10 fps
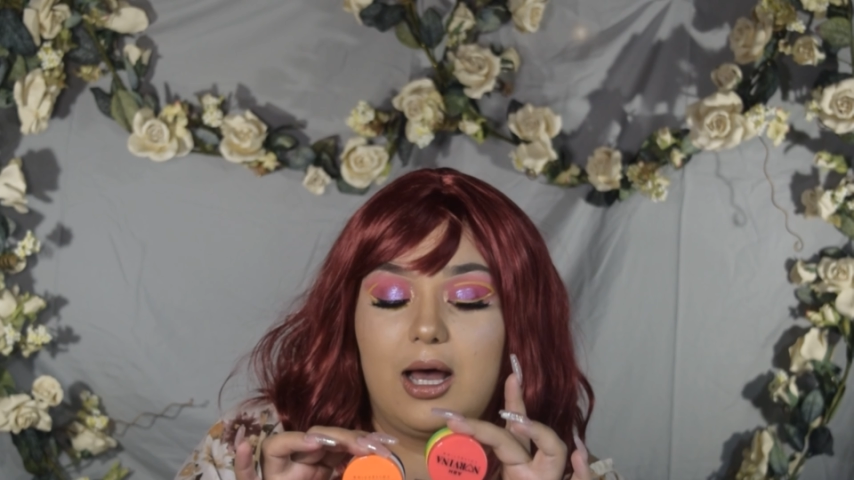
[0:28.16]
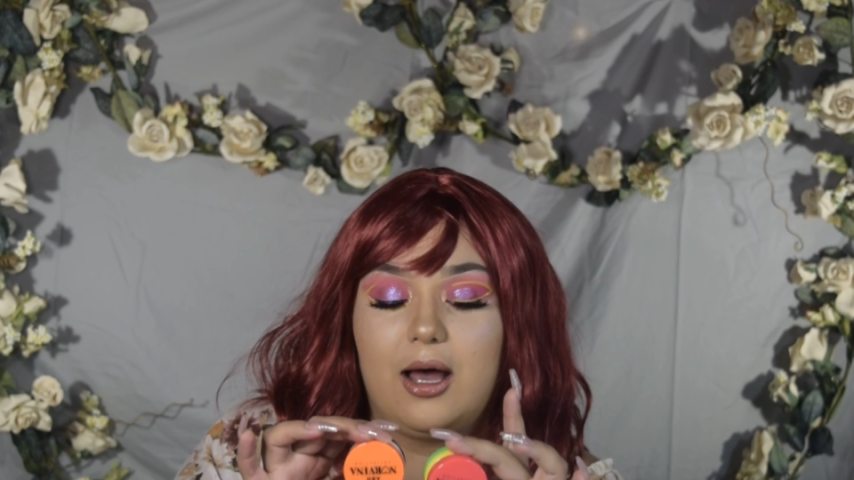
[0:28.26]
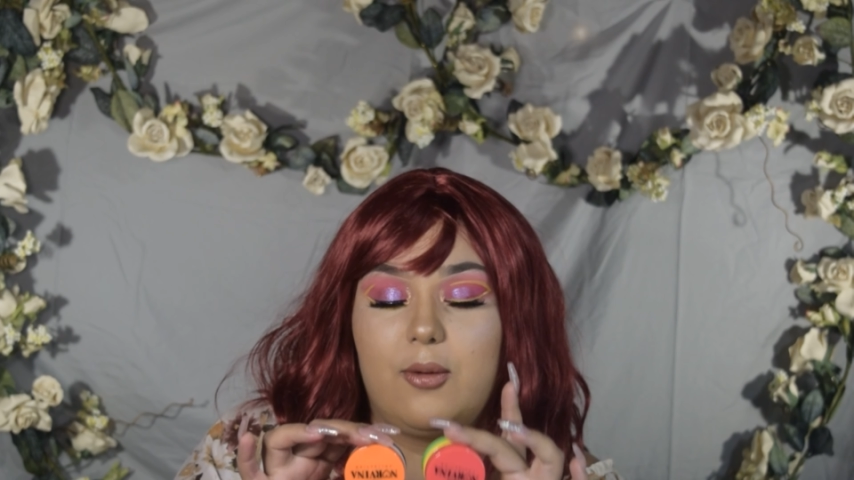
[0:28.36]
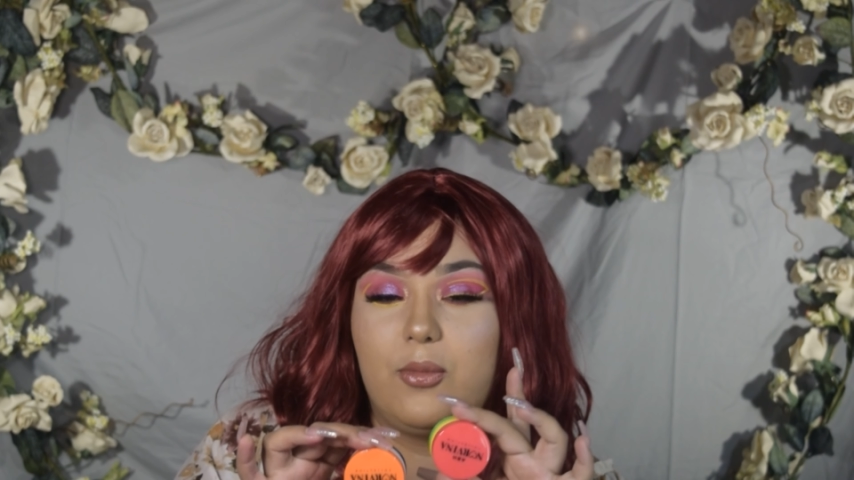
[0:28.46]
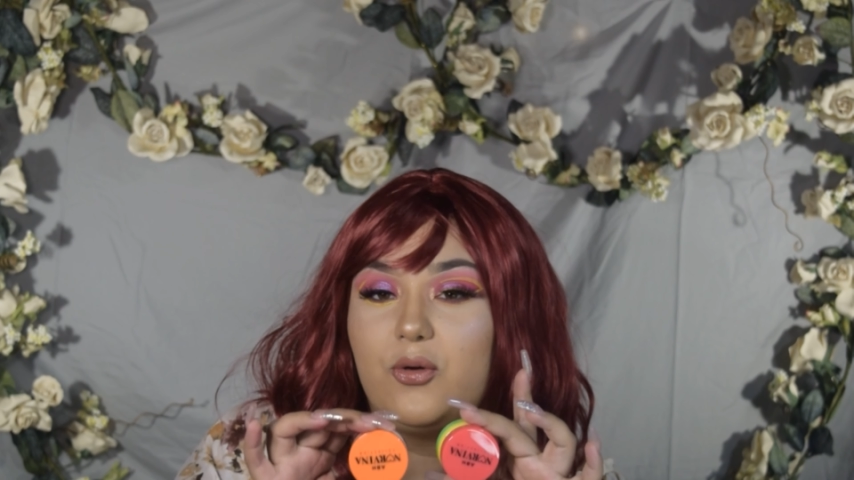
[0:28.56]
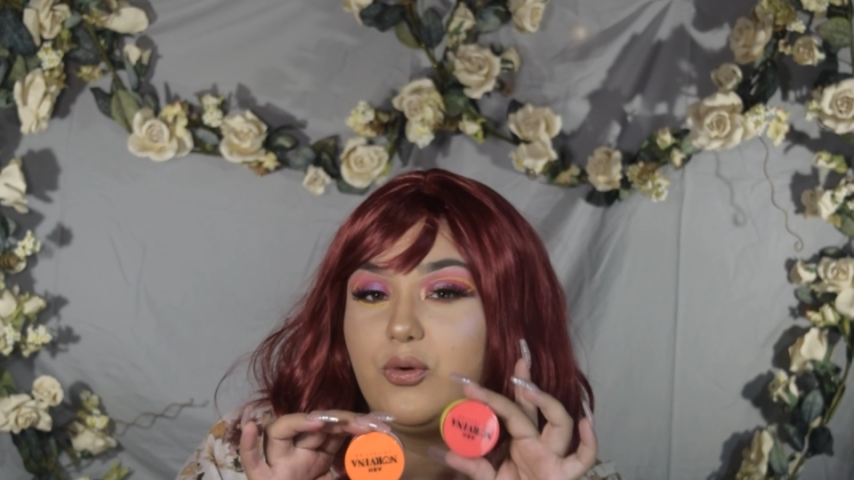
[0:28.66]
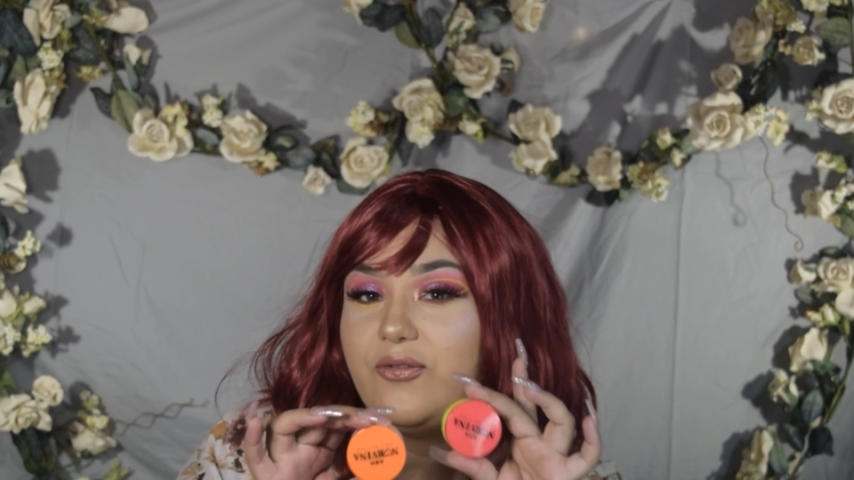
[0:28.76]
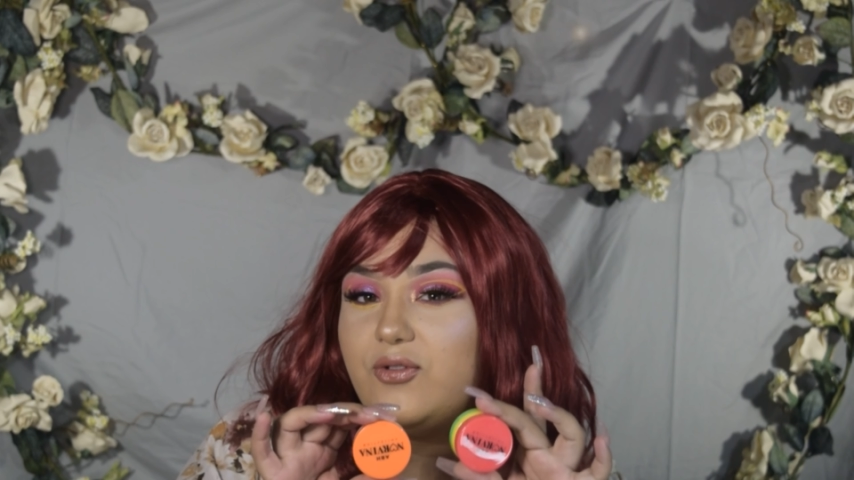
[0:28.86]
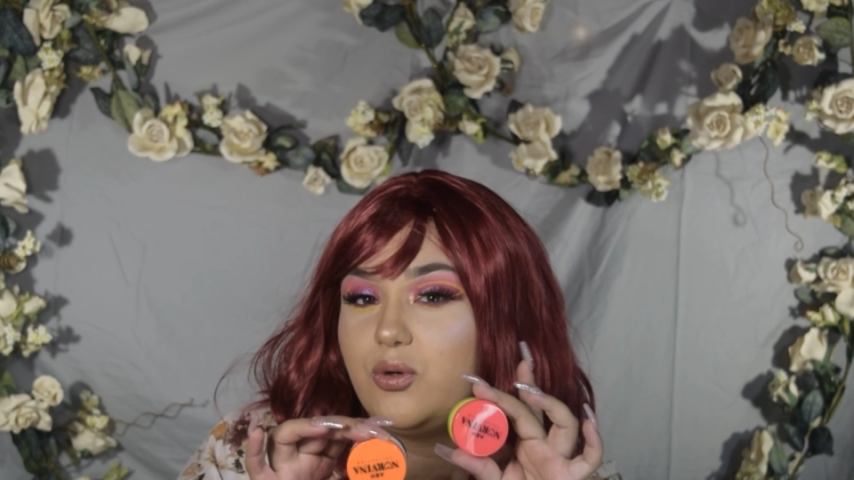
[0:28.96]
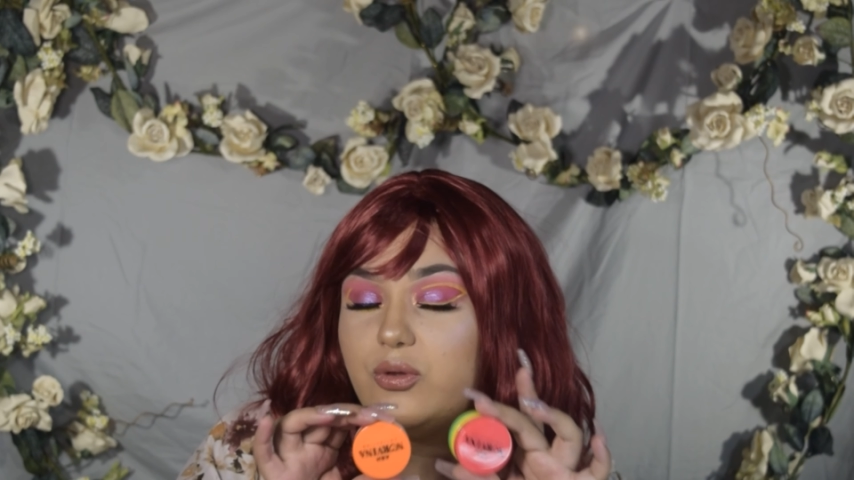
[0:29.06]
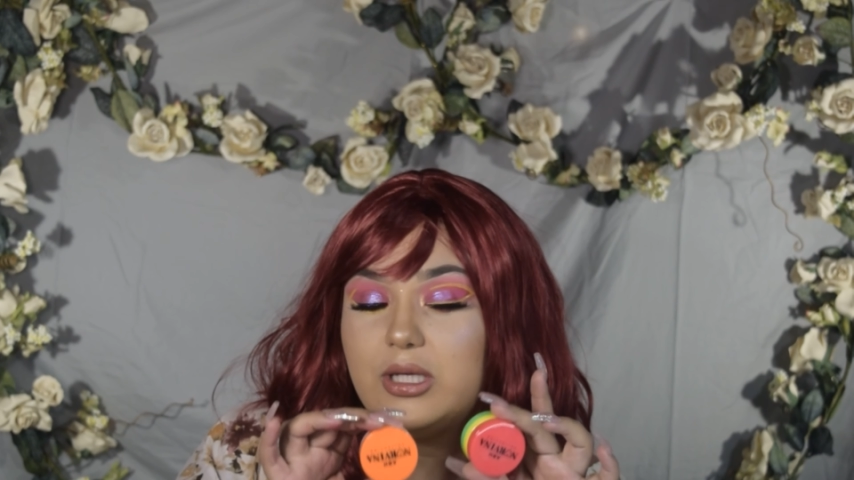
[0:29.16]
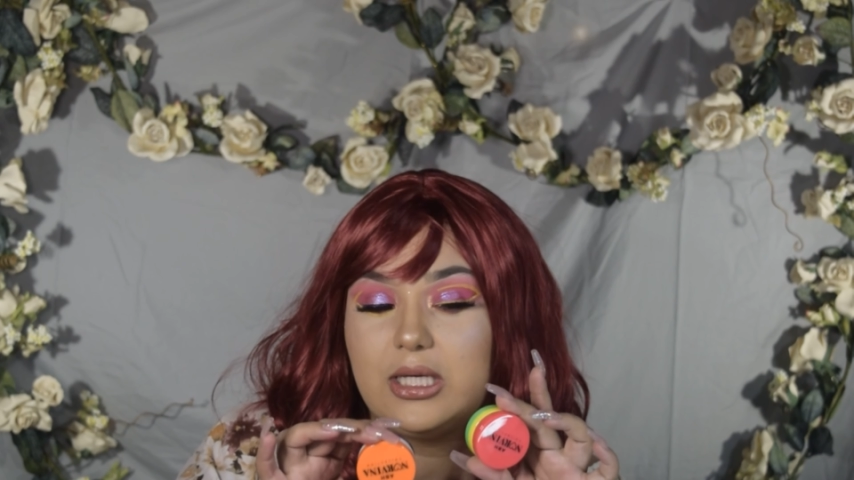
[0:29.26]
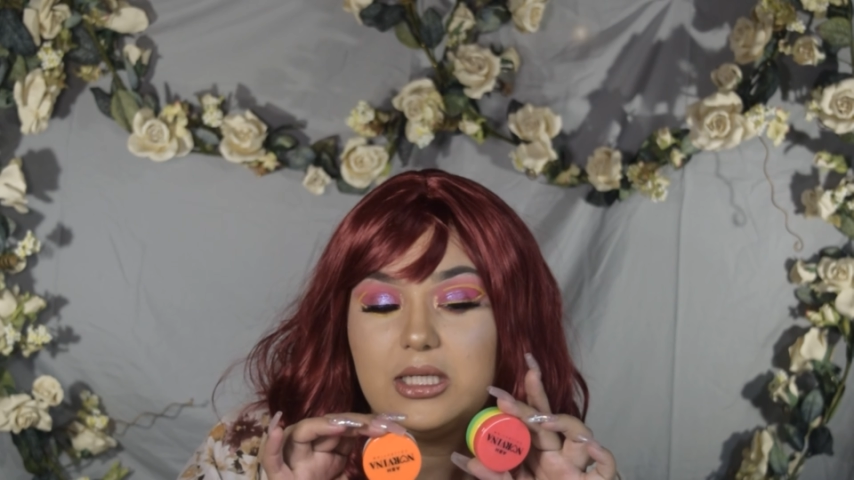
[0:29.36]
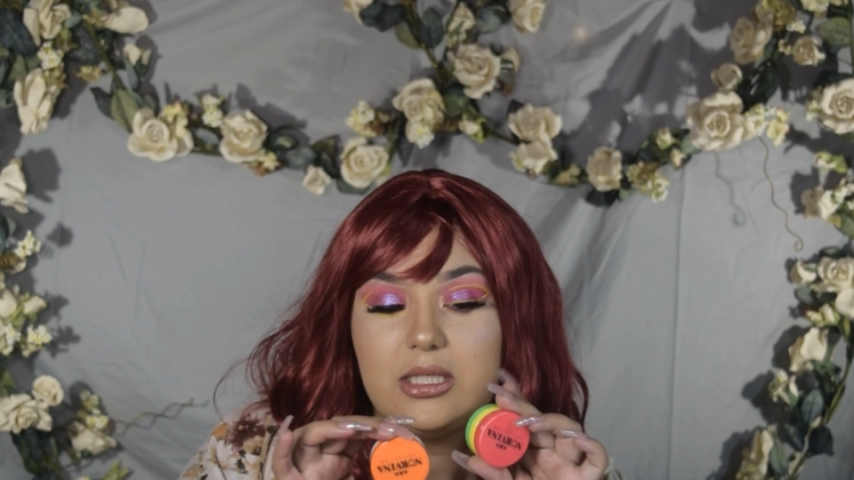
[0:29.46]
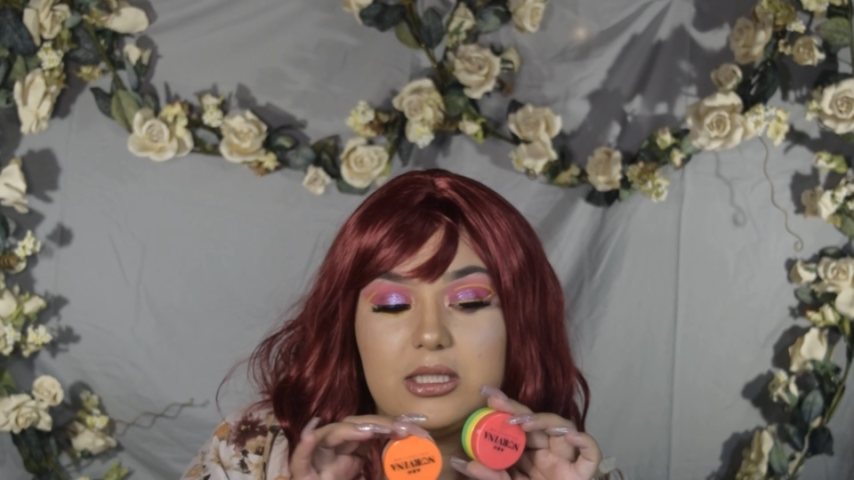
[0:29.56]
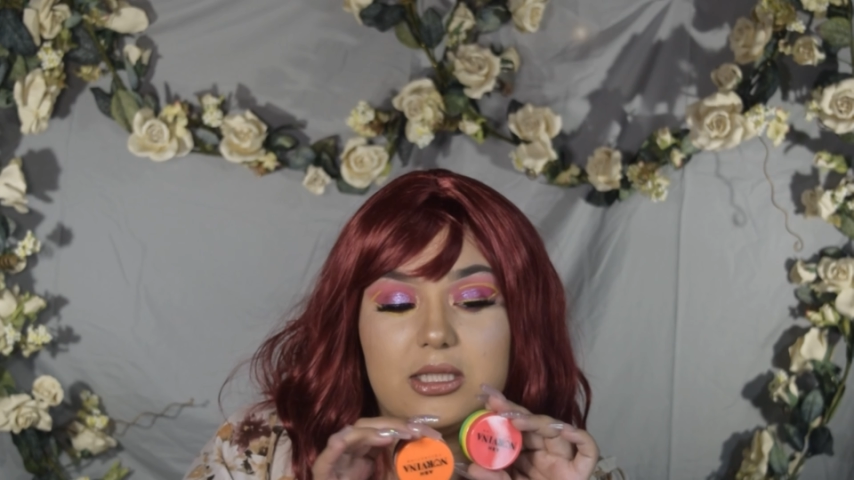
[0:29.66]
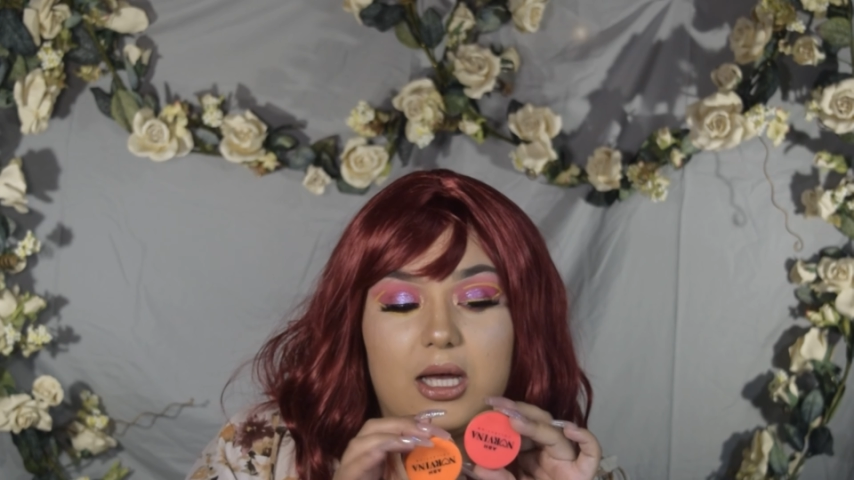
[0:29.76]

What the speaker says: I'm gonna review these.